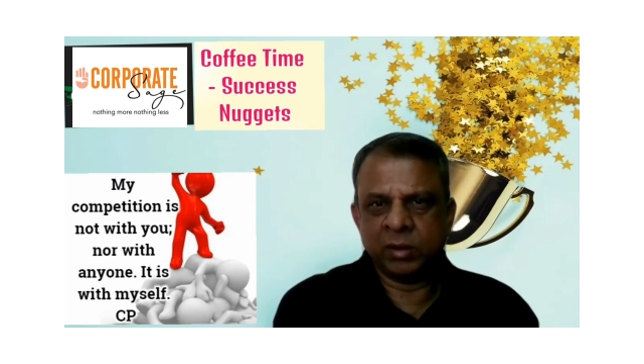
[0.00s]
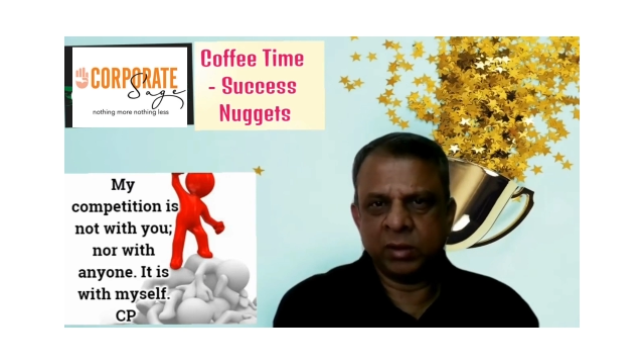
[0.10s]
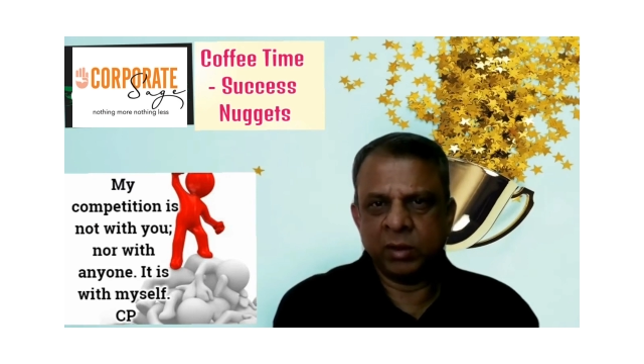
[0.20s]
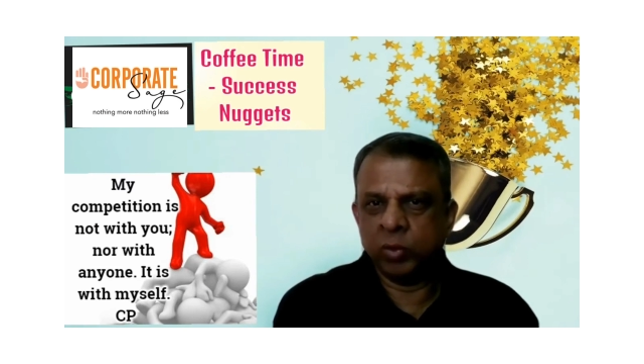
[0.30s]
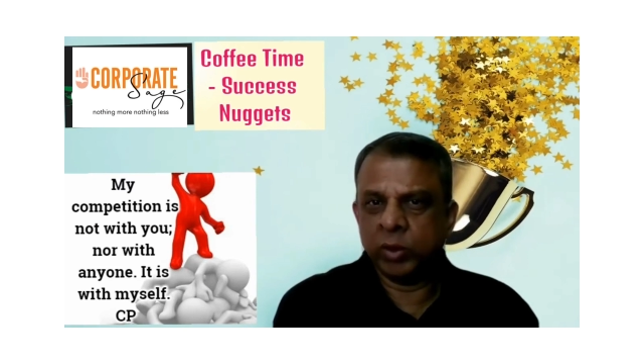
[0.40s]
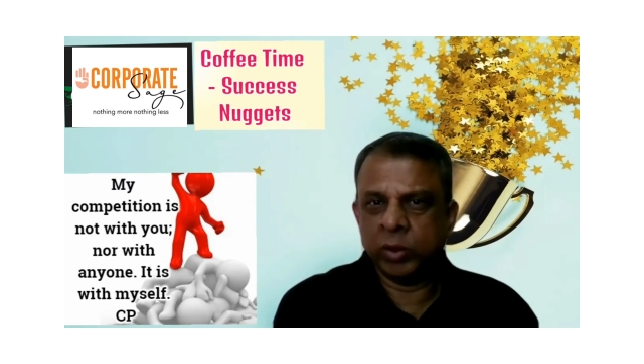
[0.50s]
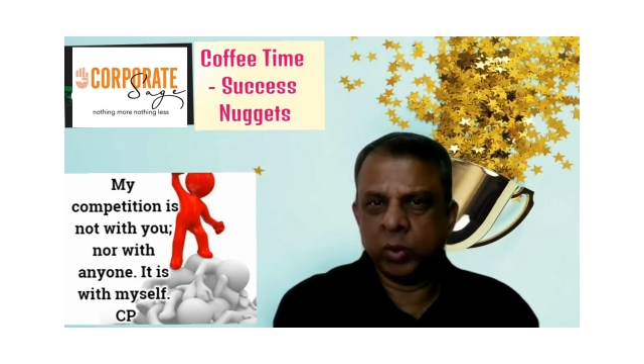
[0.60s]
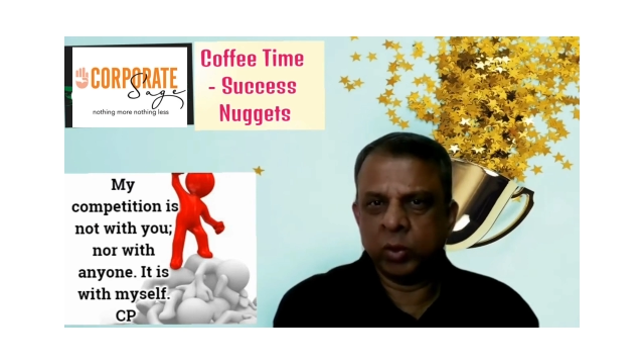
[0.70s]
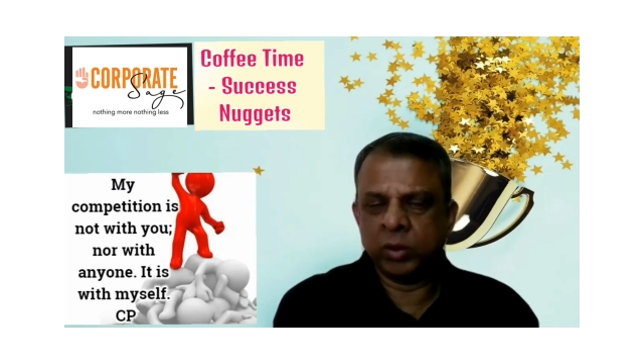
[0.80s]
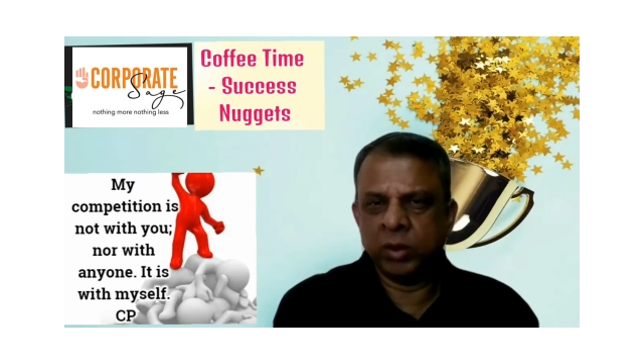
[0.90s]
your
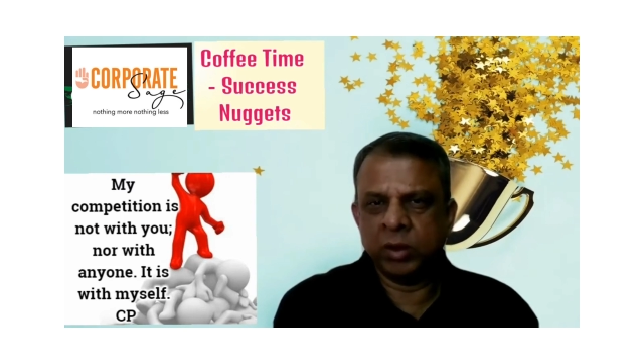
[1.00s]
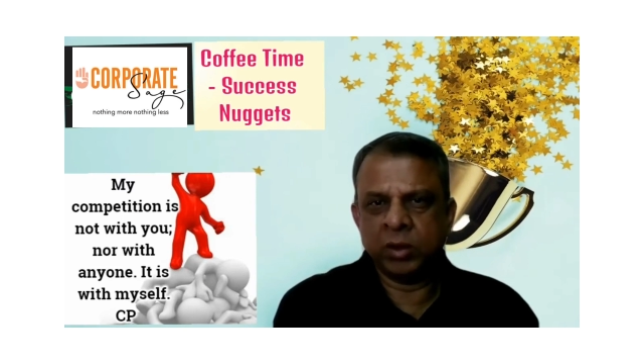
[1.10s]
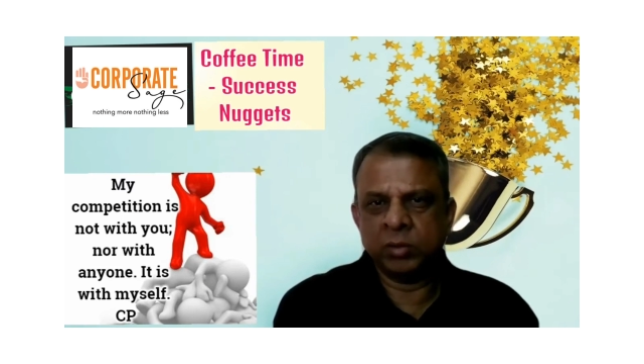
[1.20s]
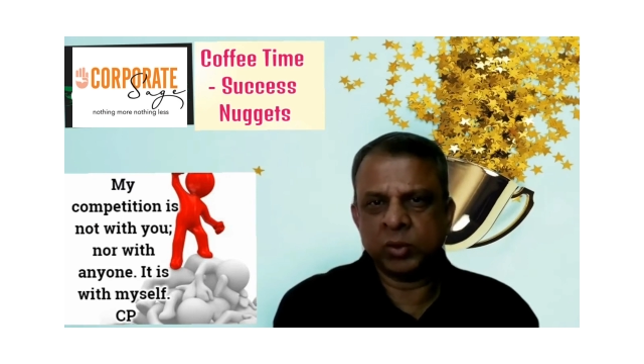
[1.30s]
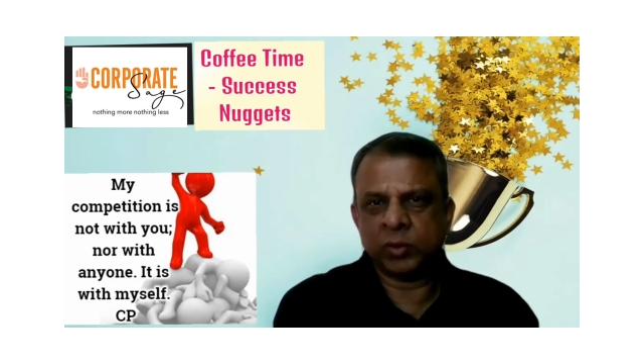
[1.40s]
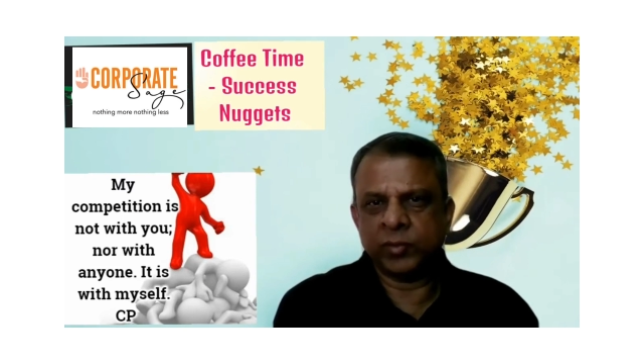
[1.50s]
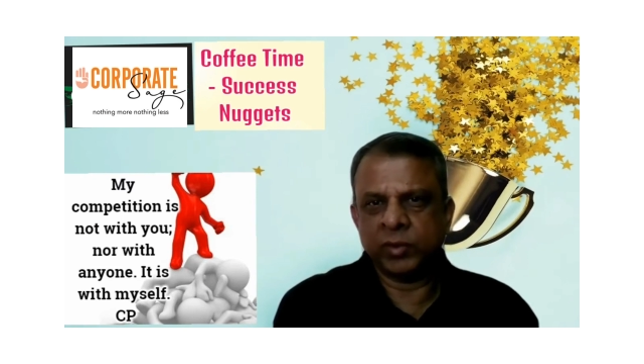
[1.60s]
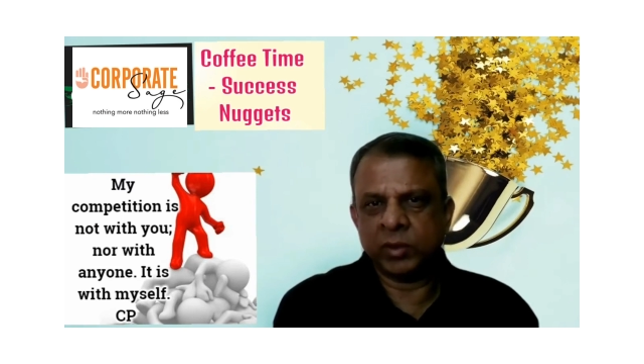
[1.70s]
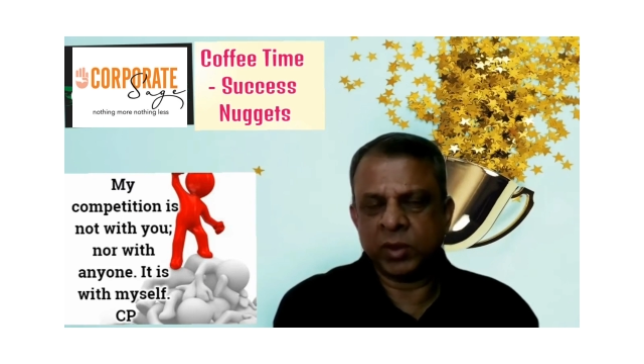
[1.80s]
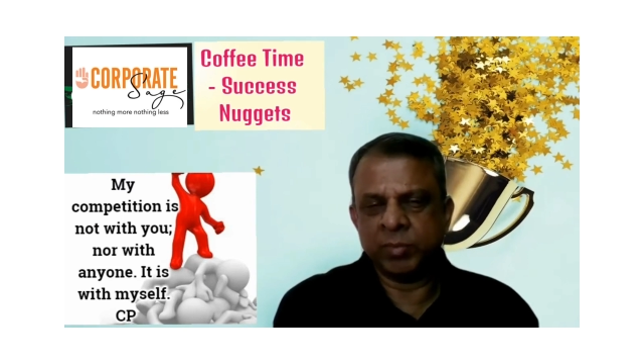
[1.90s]
growth in terms of
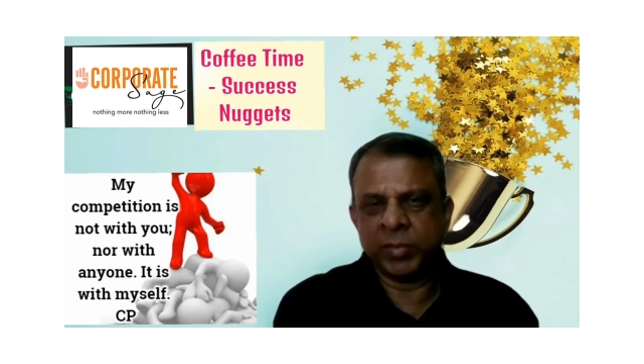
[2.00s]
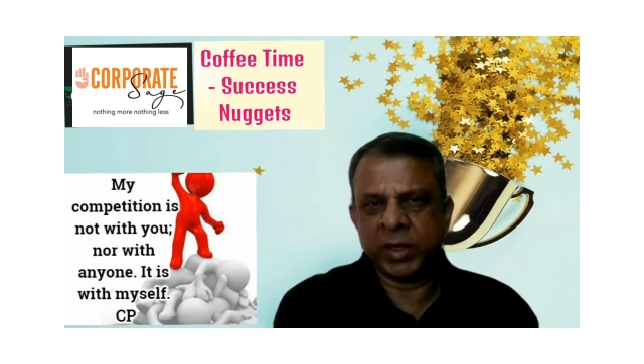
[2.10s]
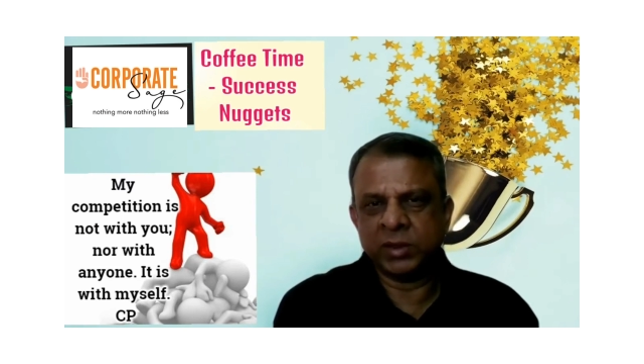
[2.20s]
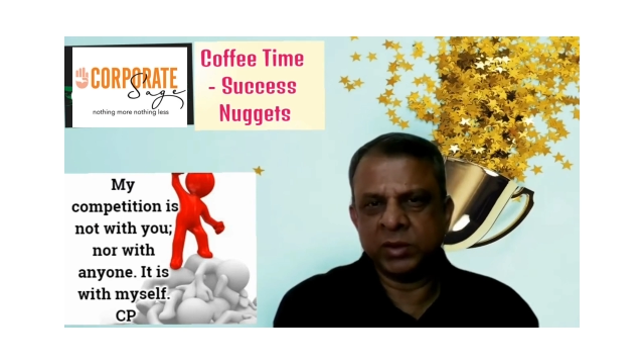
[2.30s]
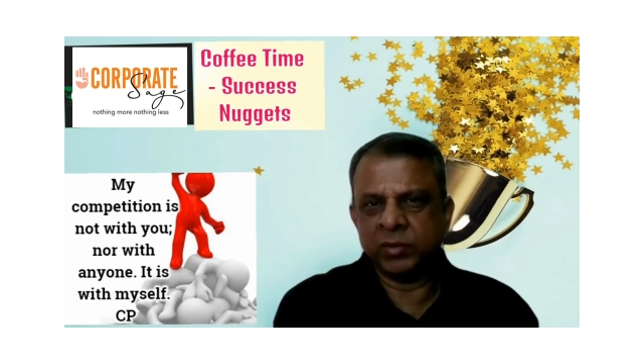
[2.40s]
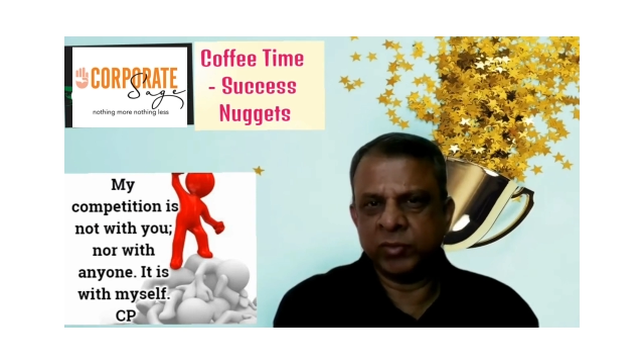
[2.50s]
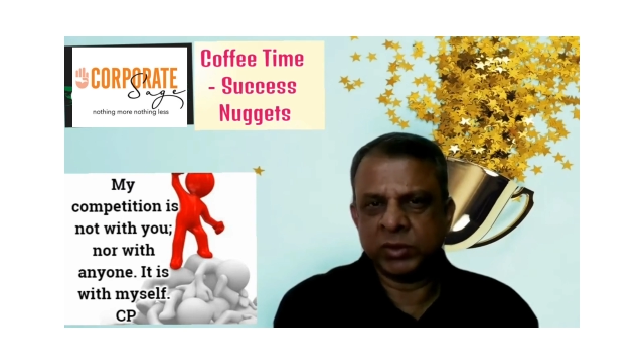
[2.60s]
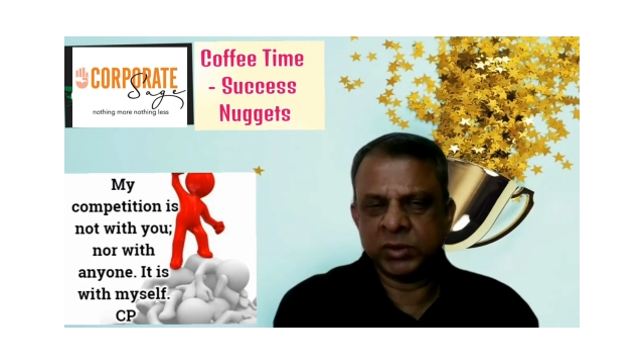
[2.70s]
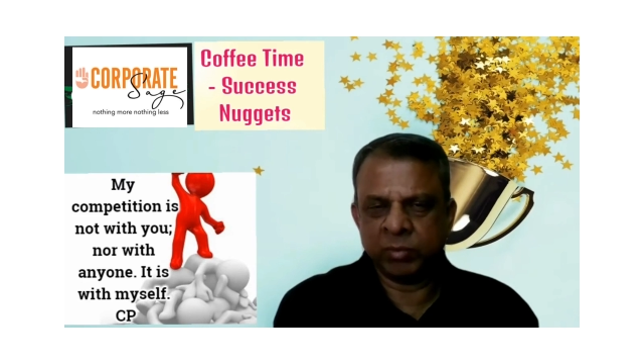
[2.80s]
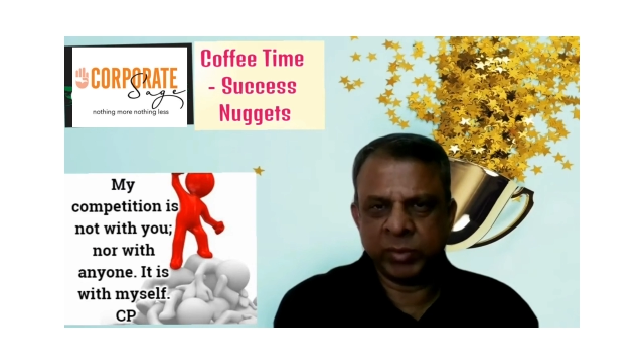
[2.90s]
a comparison with
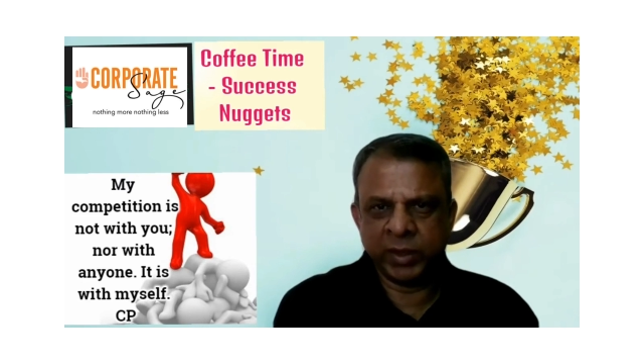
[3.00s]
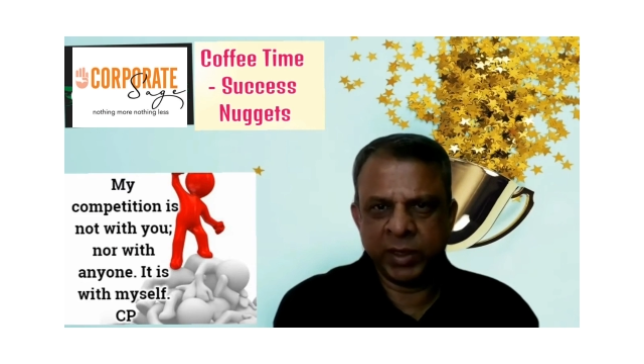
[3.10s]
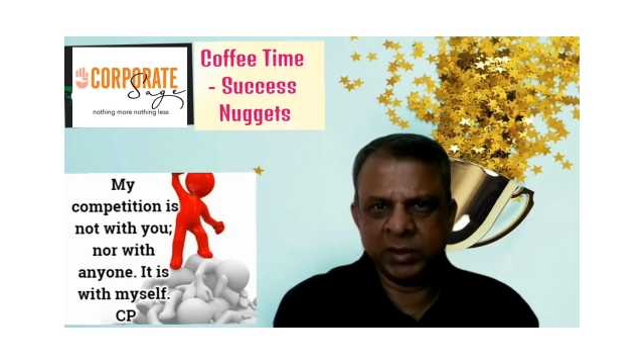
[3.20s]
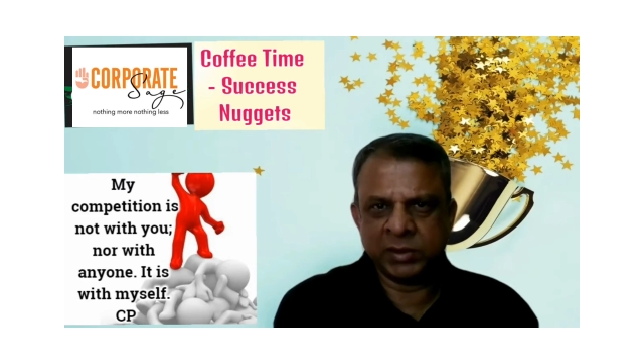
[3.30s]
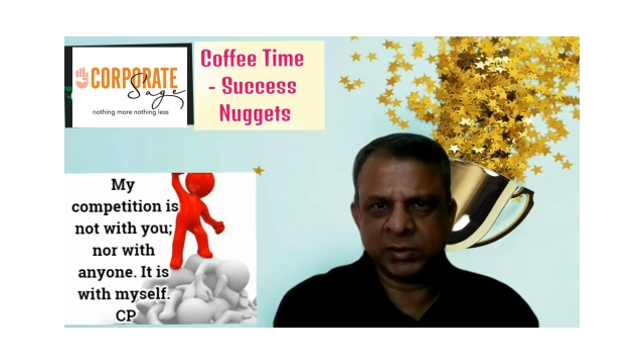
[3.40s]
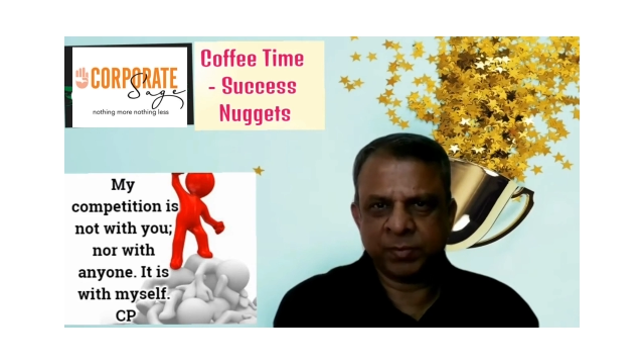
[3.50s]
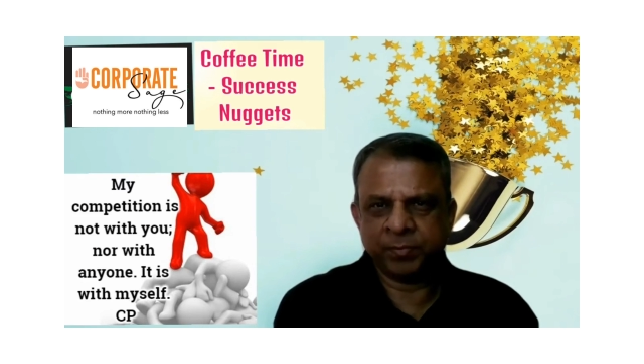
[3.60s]
somebody else.